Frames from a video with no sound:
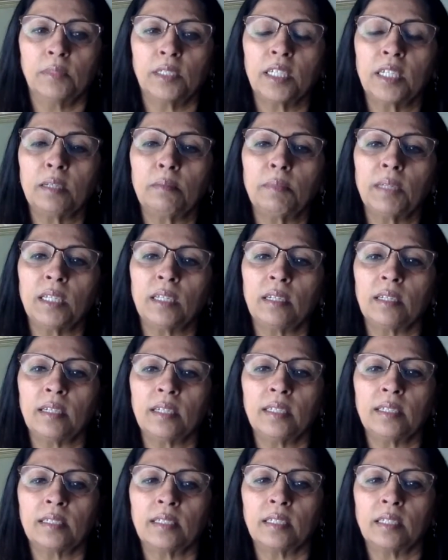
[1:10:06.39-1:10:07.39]
email
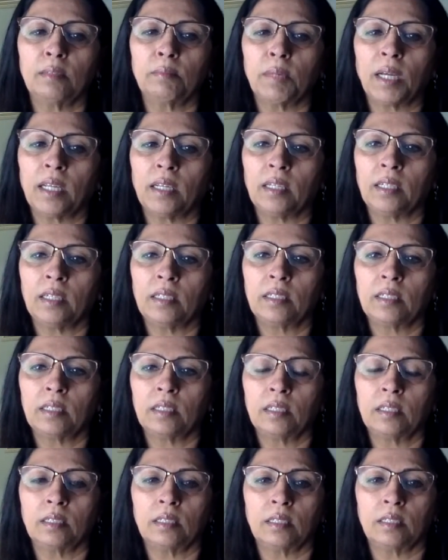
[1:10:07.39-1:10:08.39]
is in my
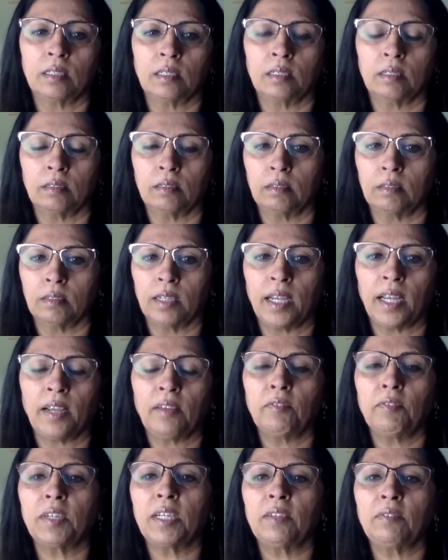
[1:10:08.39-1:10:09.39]

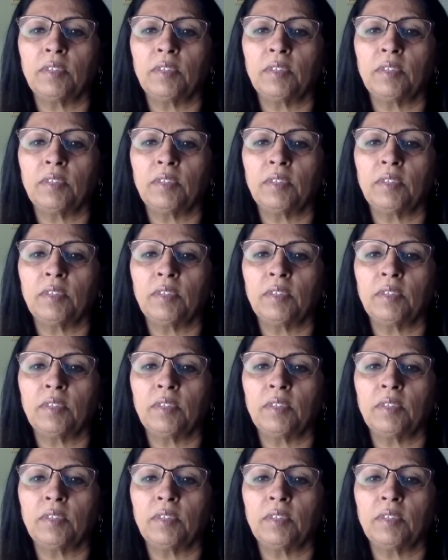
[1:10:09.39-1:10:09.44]
every